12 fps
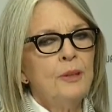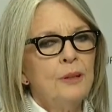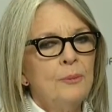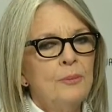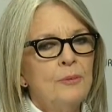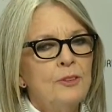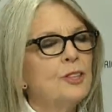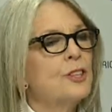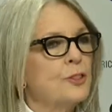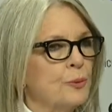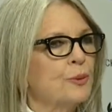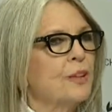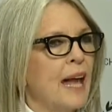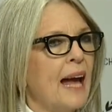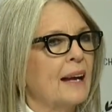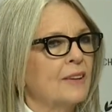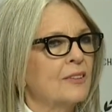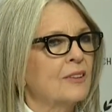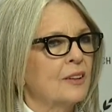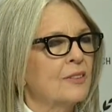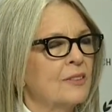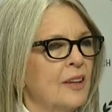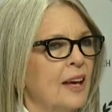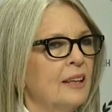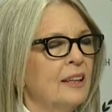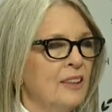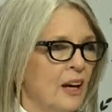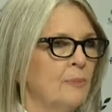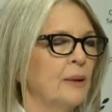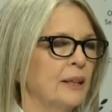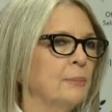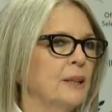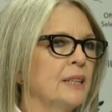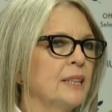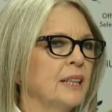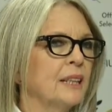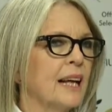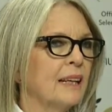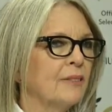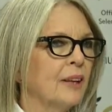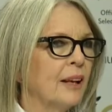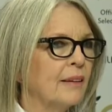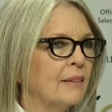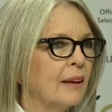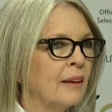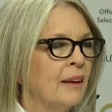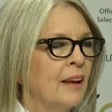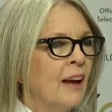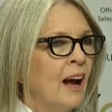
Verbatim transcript: him to just relax on a set and not make a big deal out of anything.